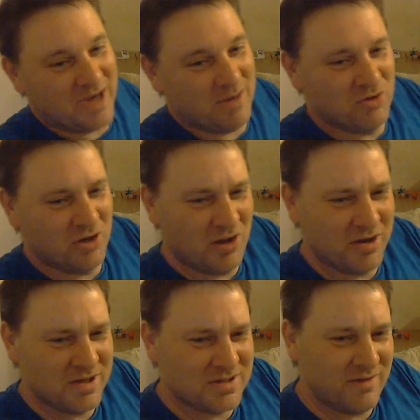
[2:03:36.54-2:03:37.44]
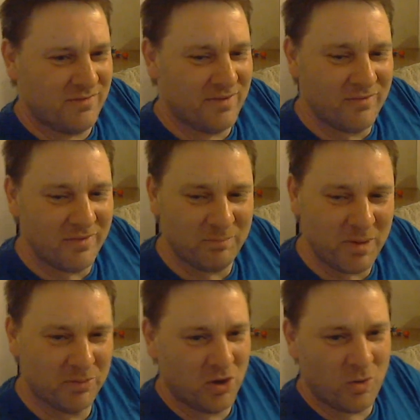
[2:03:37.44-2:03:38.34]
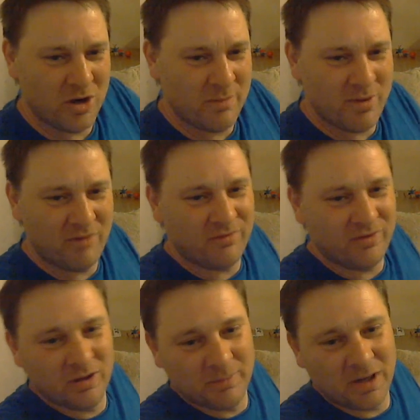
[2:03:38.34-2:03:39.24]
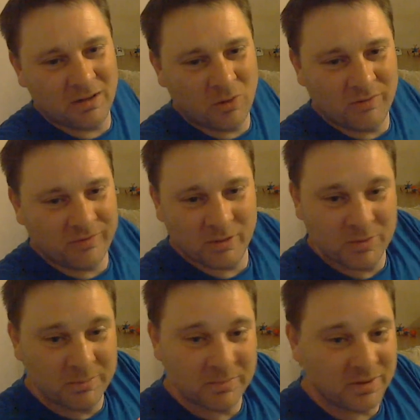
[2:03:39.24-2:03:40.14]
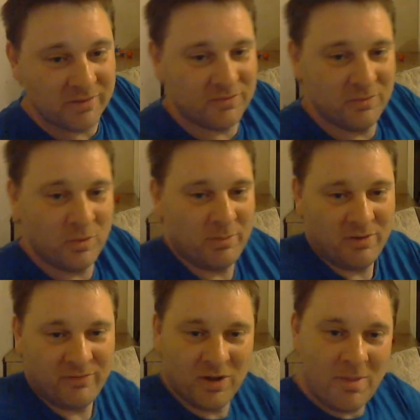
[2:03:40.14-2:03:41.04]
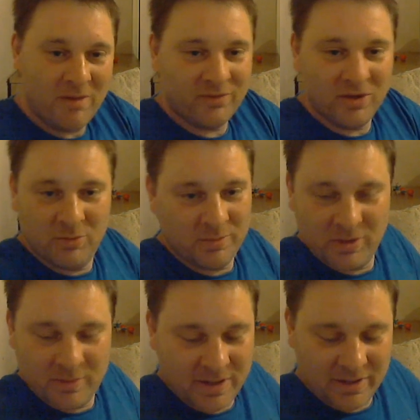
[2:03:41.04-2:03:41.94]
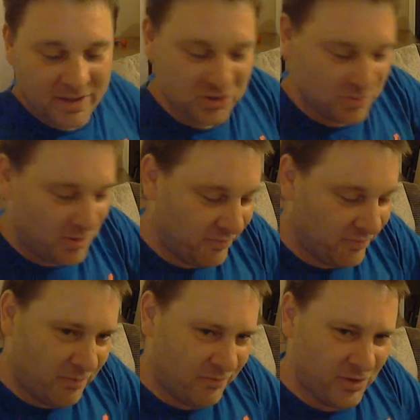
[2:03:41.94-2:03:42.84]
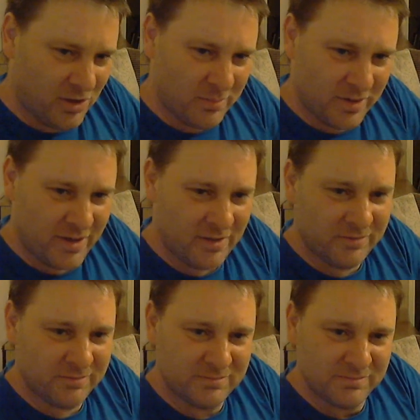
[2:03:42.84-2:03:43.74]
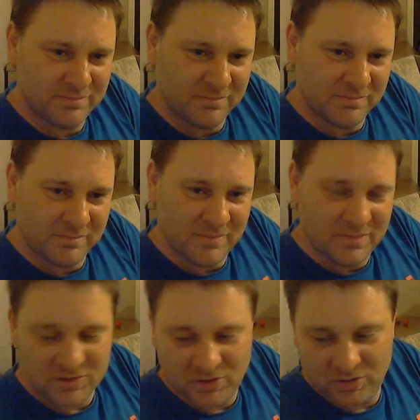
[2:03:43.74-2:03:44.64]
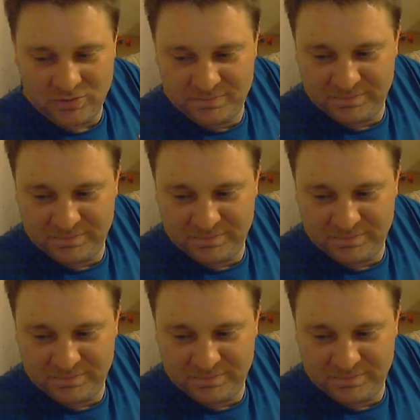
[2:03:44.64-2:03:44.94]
camera along and see if people don't want to be on film, and I won't film them. But if they want to be on film, I'll film them. I mean, and get some on film and that. And so